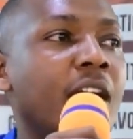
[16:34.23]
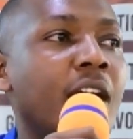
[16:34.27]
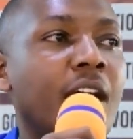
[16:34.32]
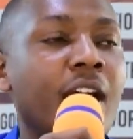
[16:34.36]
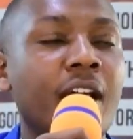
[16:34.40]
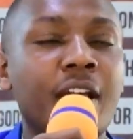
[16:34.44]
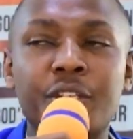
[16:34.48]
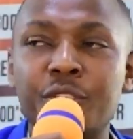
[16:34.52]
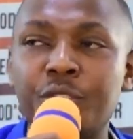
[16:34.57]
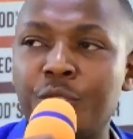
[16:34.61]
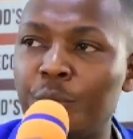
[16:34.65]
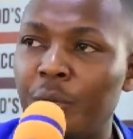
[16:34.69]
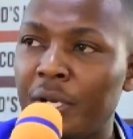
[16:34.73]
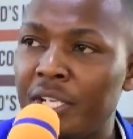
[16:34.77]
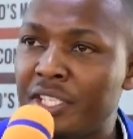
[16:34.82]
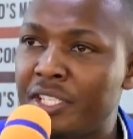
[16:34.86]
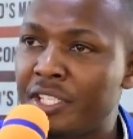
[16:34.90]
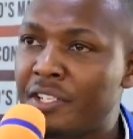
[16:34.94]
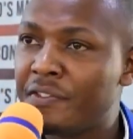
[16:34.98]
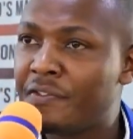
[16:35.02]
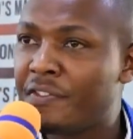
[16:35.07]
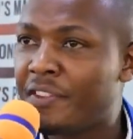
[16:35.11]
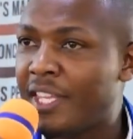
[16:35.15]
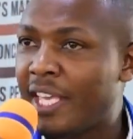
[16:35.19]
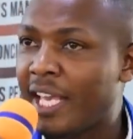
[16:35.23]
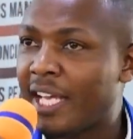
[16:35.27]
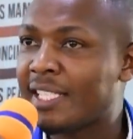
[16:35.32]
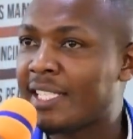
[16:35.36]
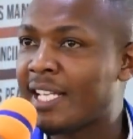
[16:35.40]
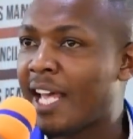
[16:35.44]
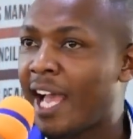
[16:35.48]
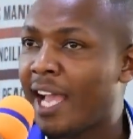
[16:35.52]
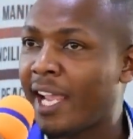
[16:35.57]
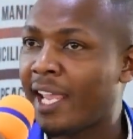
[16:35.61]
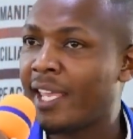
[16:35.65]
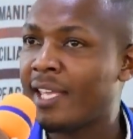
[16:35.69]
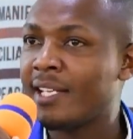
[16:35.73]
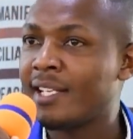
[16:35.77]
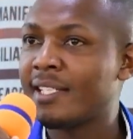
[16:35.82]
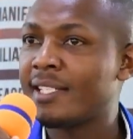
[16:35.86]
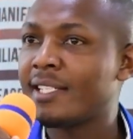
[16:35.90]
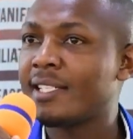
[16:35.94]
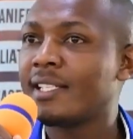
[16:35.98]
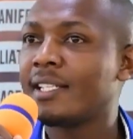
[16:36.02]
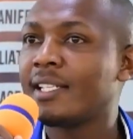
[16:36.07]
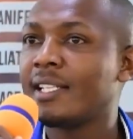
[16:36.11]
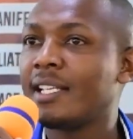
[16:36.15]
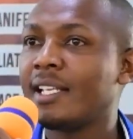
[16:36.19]
to achieve their
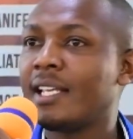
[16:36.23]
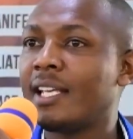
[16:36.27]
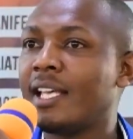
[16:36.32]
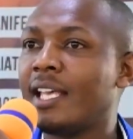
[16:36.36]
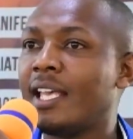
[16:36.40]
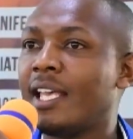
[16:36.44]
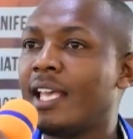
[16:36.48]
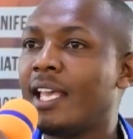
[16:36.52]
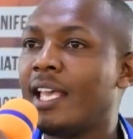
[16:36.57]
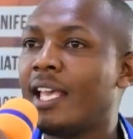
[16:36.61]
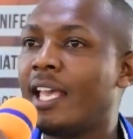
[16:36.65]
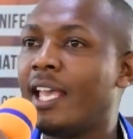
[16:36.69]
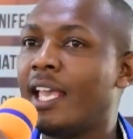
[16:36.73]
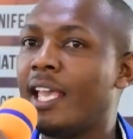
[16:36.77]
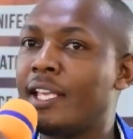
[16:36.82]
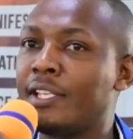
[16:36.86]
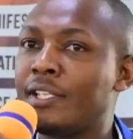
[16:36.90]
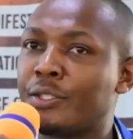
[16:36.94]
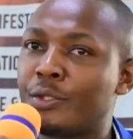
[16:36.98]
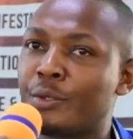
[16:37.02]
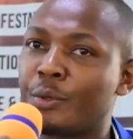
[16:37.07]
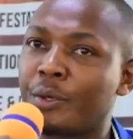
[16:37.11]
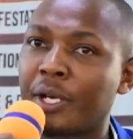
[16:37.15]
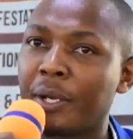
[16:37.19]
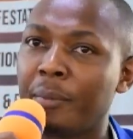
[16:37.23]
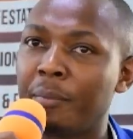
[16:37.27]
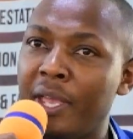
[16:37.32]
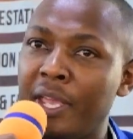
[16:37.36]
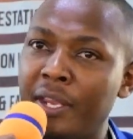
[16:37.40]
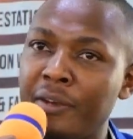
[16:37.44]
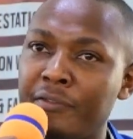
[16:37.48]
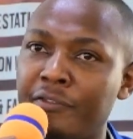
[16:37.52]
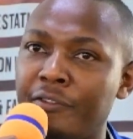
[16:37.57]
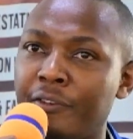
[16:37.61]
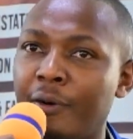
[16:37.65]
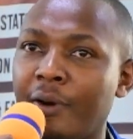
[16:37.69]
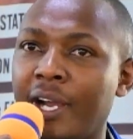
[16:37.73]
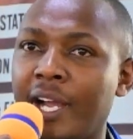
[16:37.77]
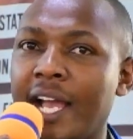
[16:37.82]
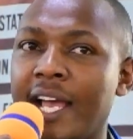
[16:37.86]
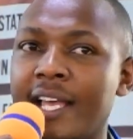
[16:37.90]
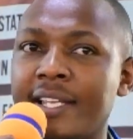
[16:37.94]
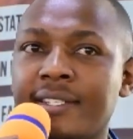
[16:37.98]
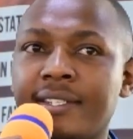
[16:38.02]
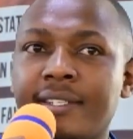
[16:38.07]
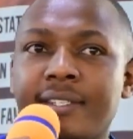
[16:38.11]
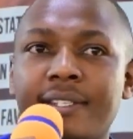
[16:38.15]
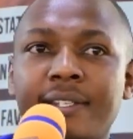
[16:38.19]
target is to remain
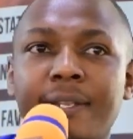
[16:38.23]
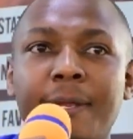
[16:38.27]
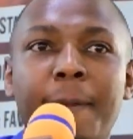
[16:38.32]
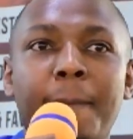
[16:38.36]
focused.